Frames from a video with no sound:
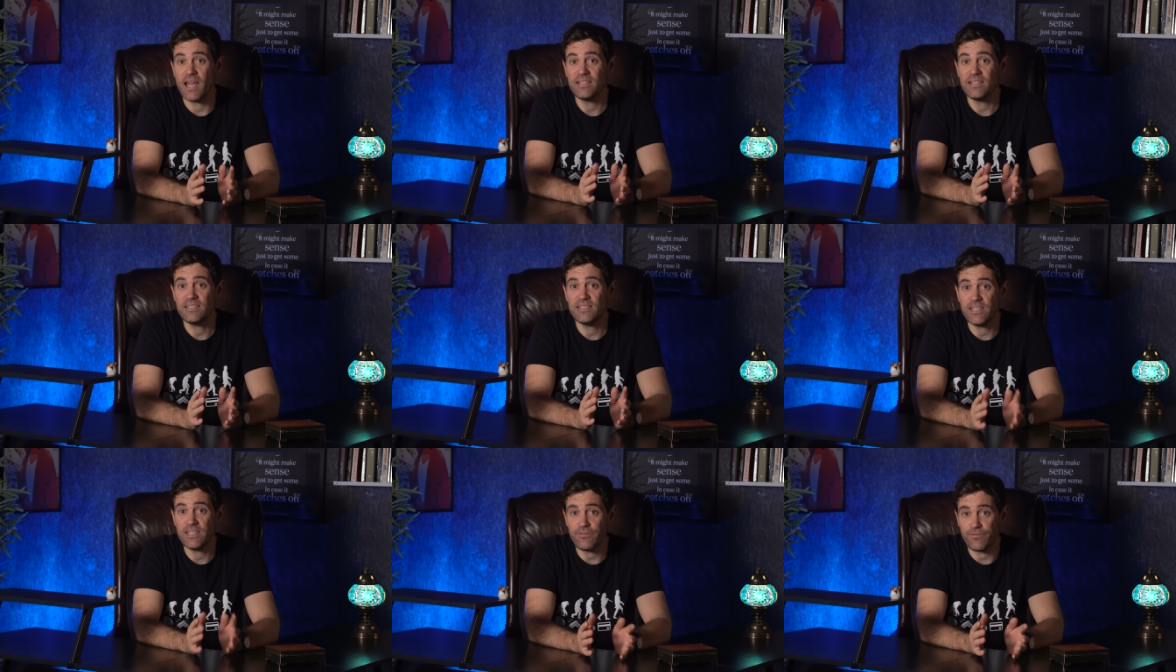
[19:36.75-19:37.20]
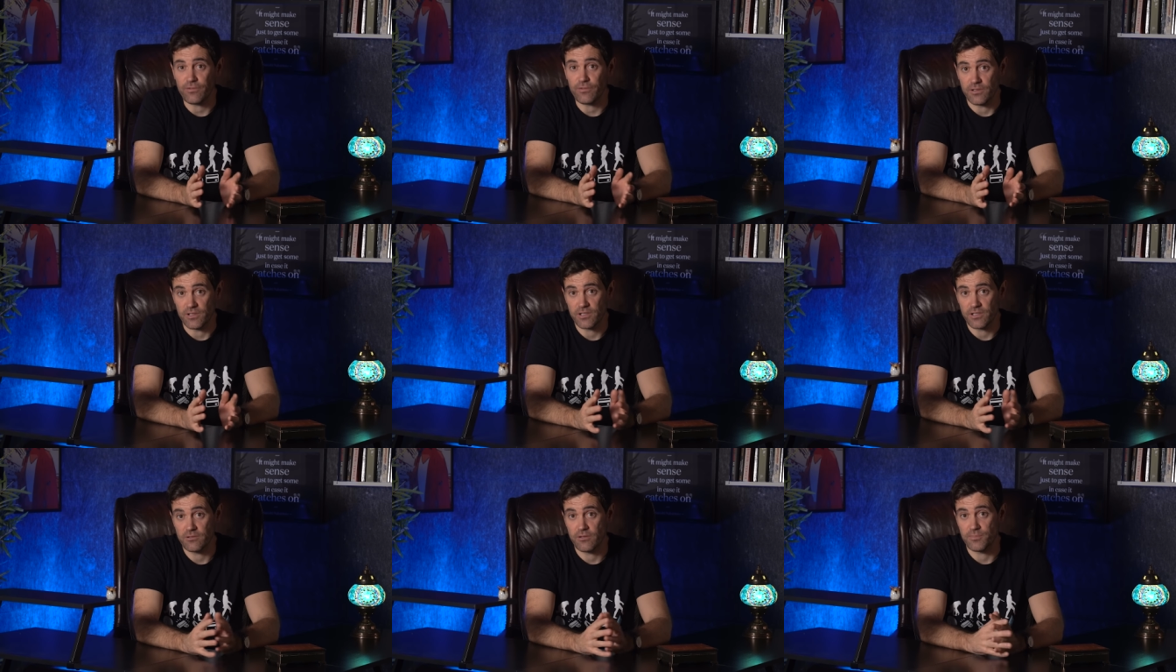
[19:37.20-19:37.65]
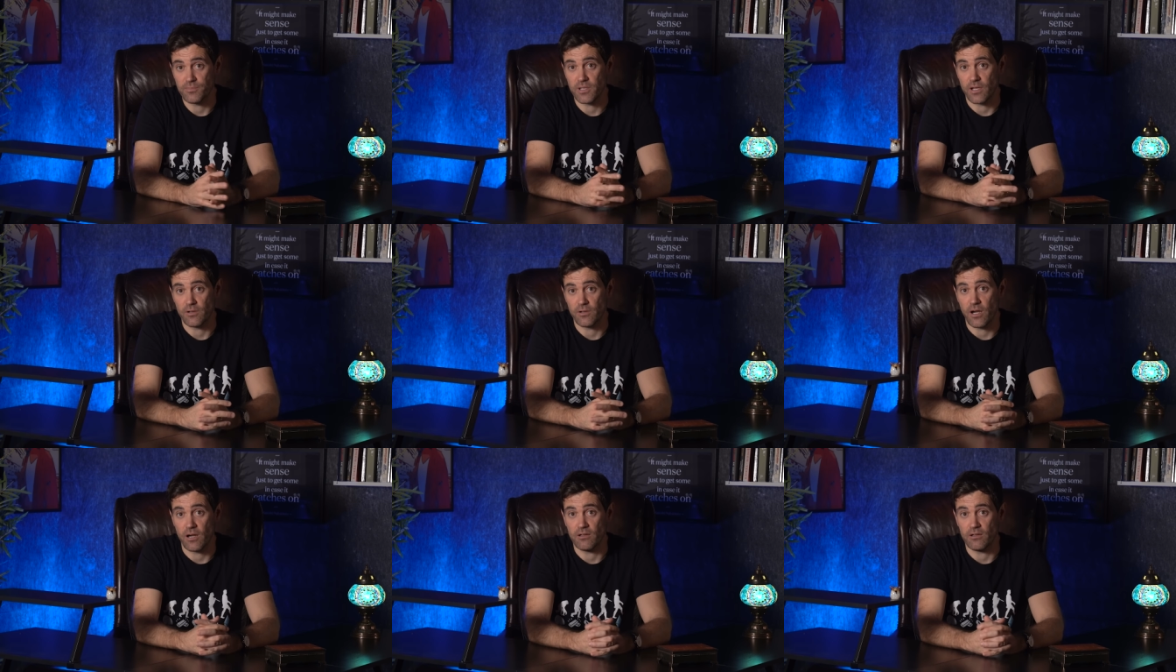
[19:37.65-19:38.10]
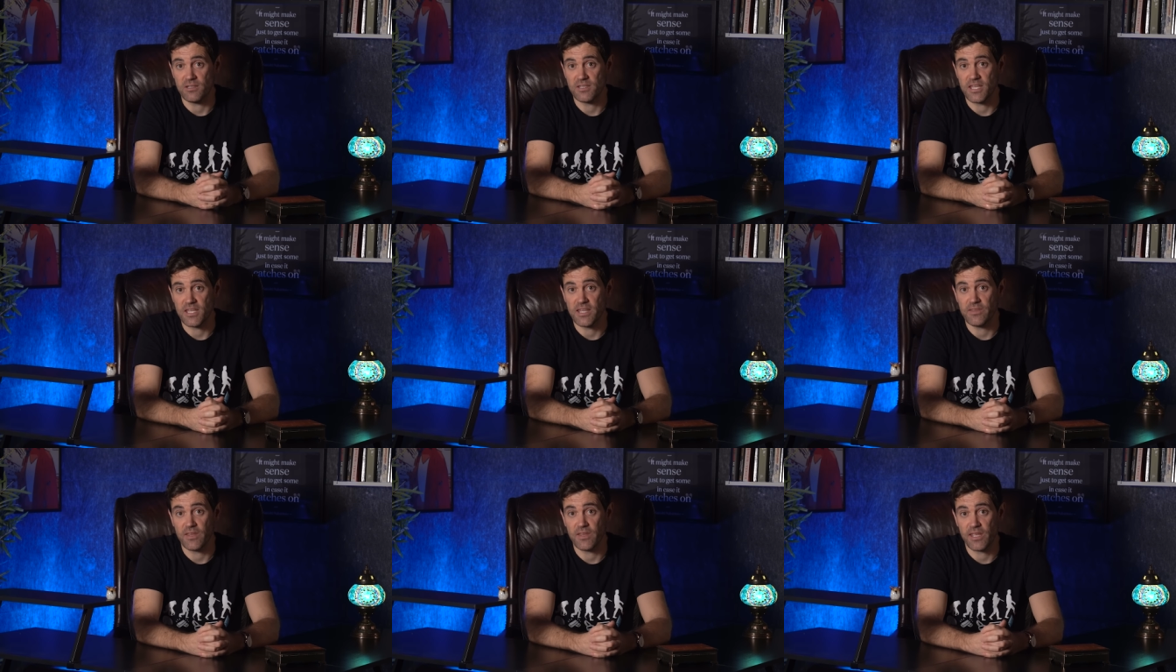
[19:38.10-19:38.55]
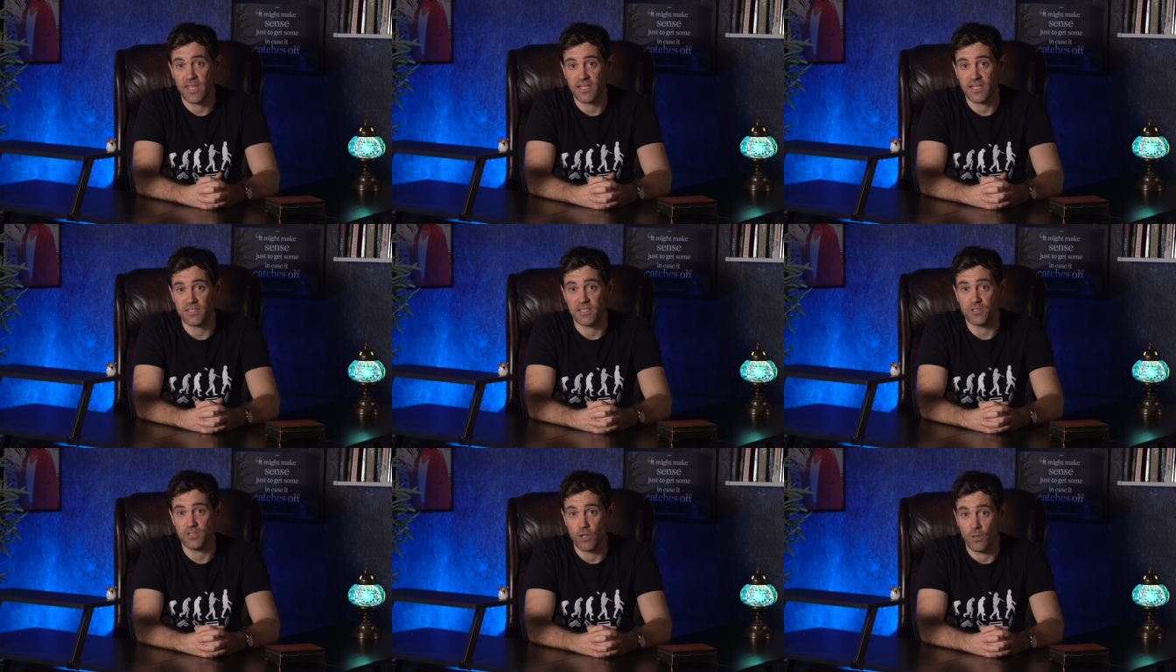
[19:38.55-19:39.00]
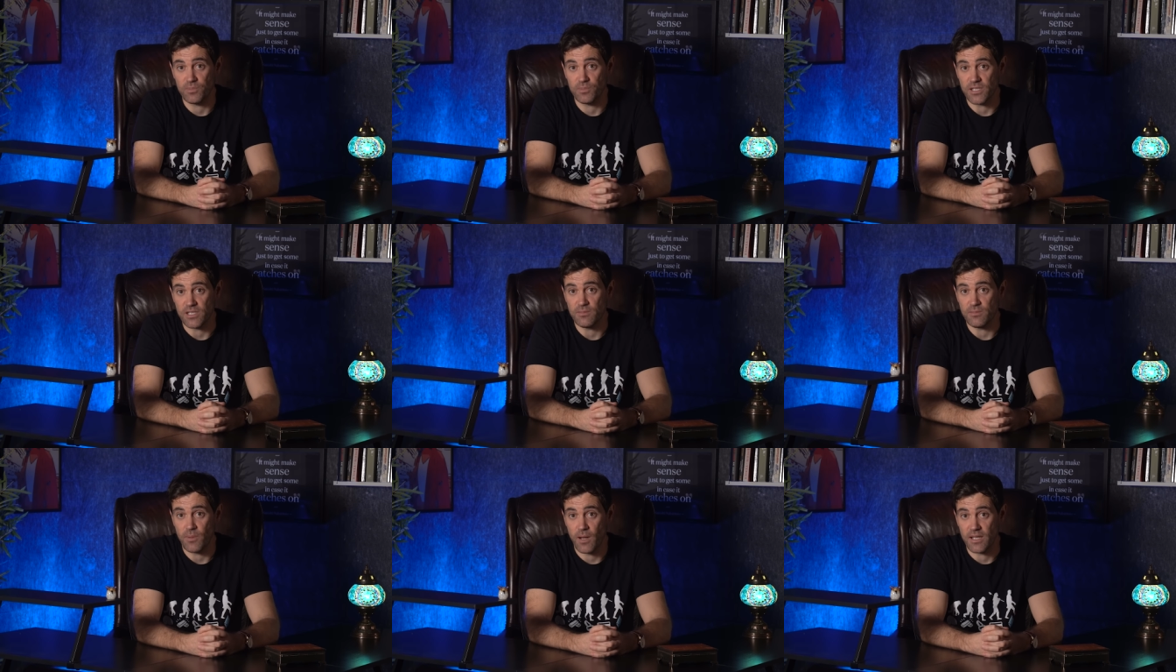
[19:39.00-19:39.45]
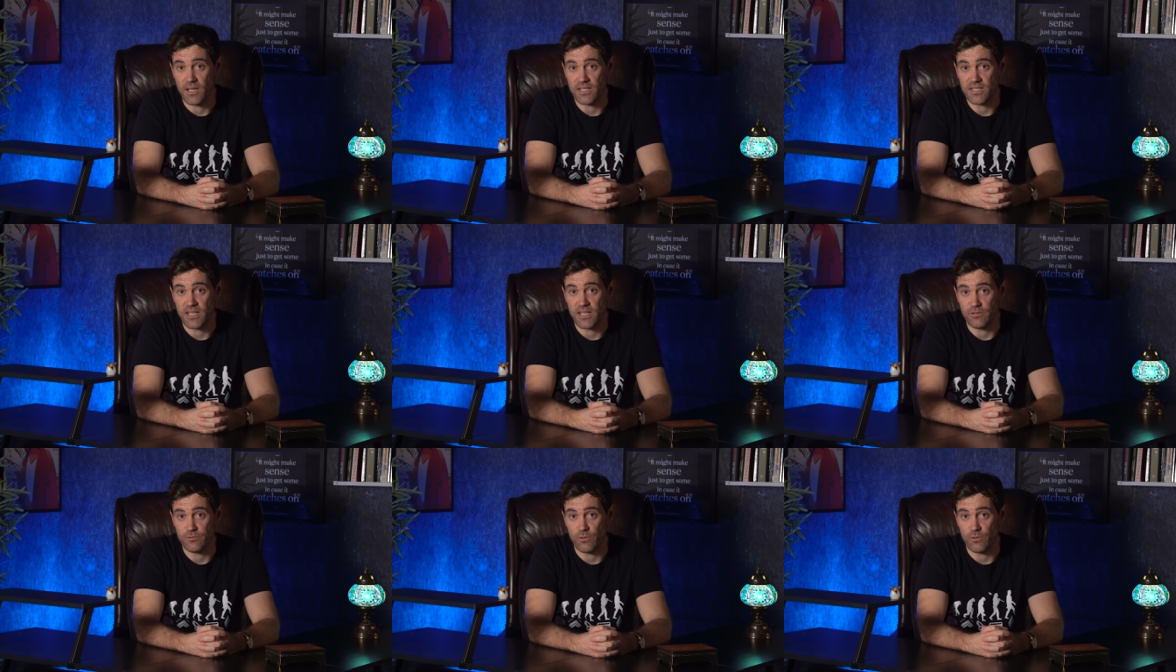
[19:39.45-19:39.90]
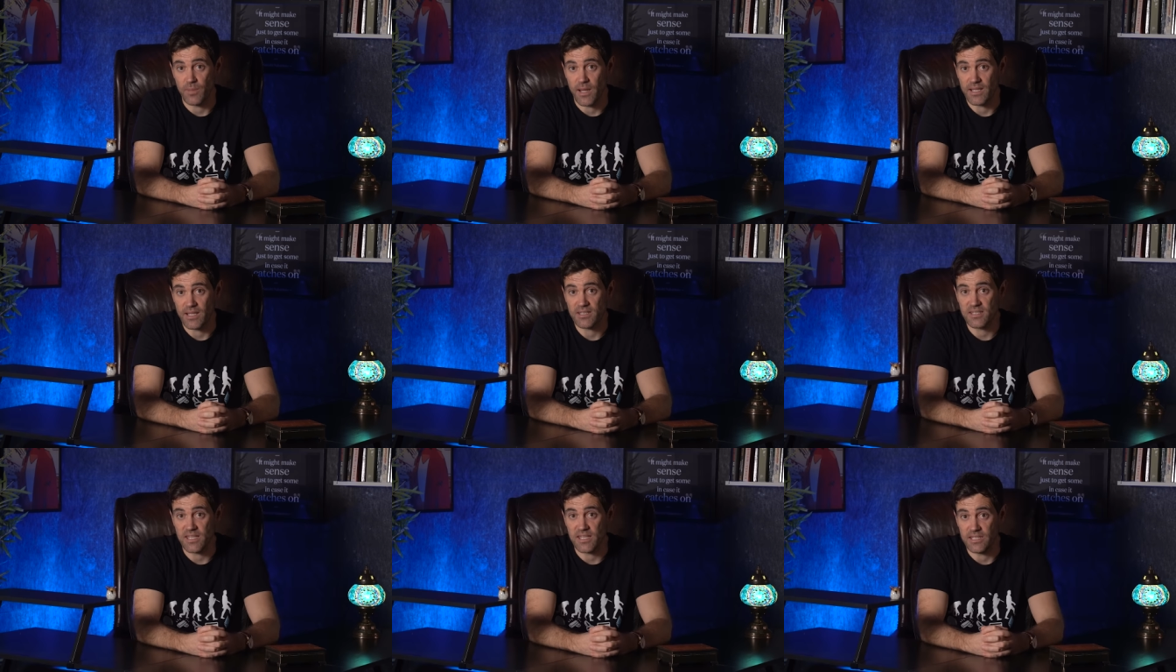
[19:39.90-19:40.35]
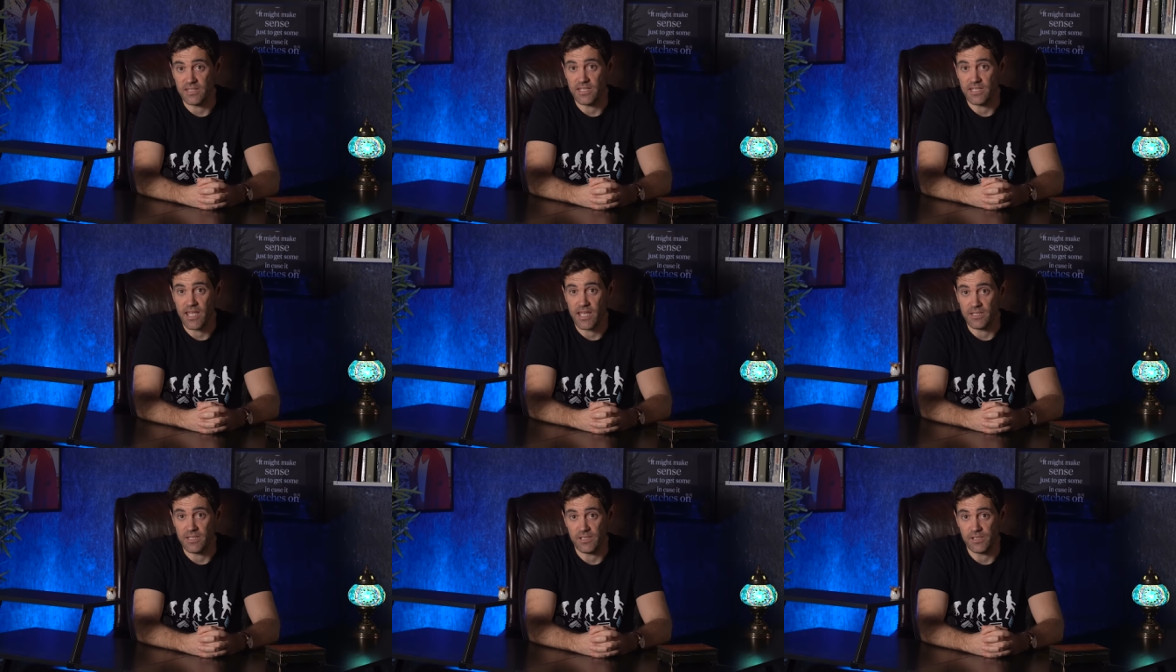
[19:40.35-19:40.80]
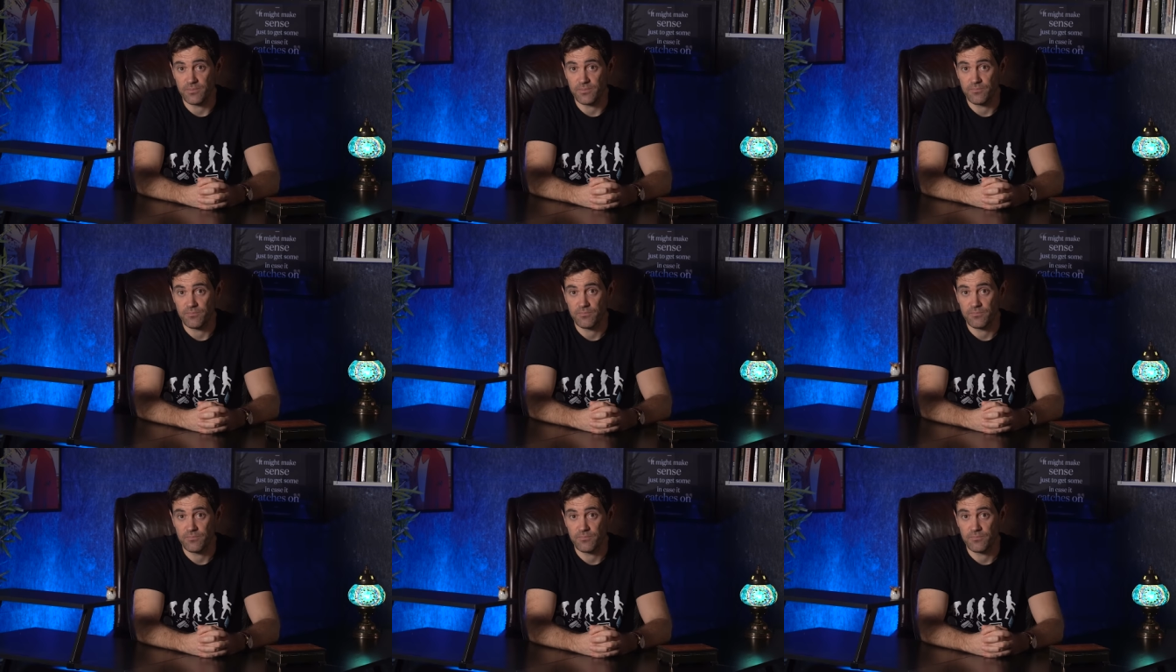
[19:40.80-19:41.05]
a different cryptocurrency that gets adopted by central banks in the end.